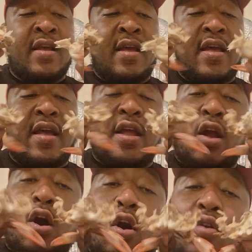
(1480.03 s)
And
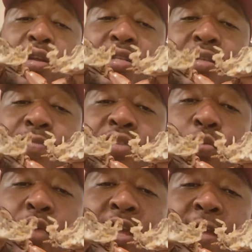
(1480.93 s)
all this in
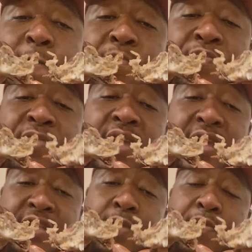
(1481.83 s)
between is
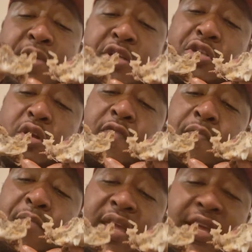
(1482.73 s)
a mixture of
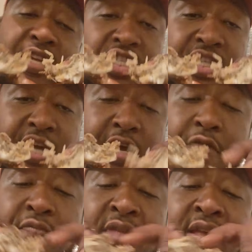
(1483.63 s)
meat and shell.
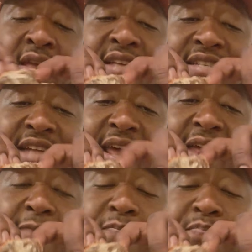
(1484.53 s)
It's like
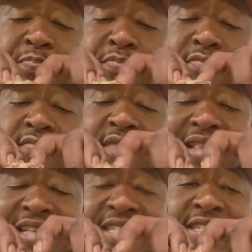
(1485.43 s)

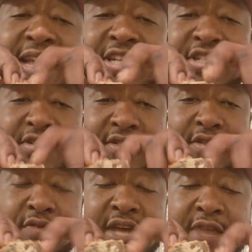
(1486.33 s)
sections,
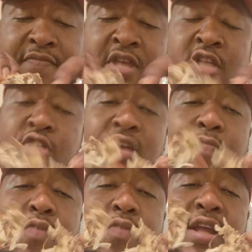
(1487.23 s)
okay? So you got to
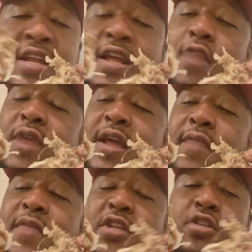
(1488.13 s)
break it down right and make
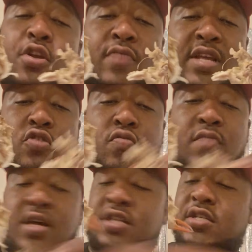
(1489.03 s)
sure you don't eat too
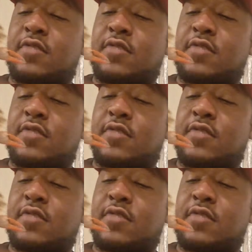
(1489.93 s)
much